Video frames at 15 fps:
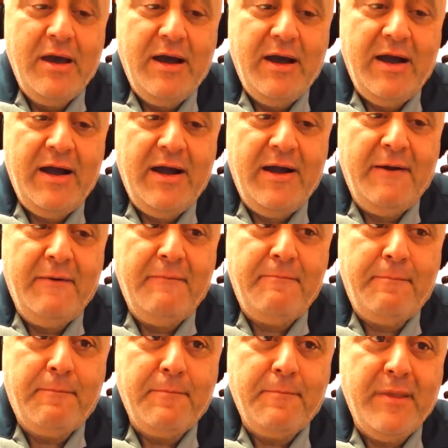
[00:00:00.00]

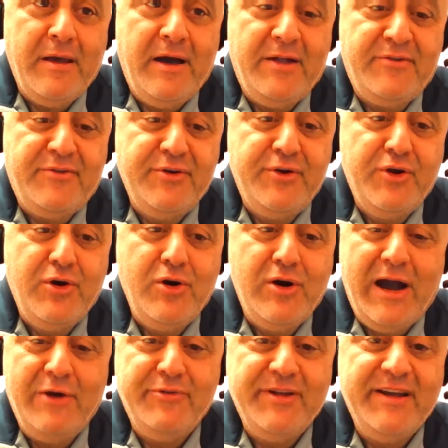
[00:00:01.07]
As you know,
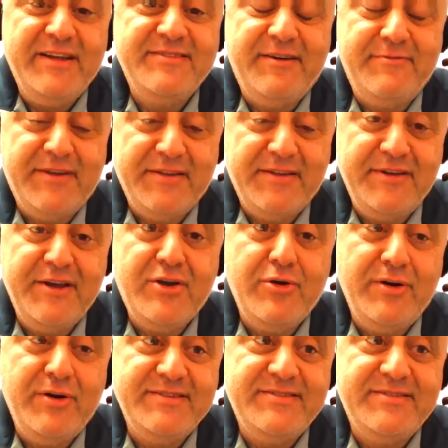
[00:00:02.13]
housing in San
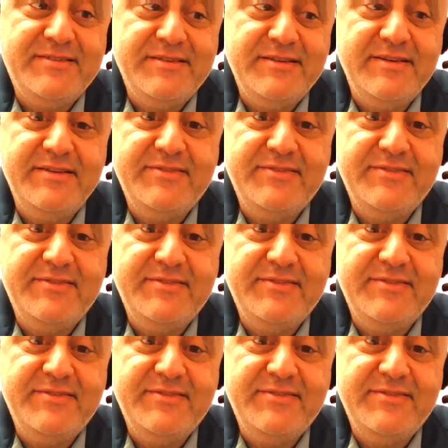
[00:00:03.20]
Francisco is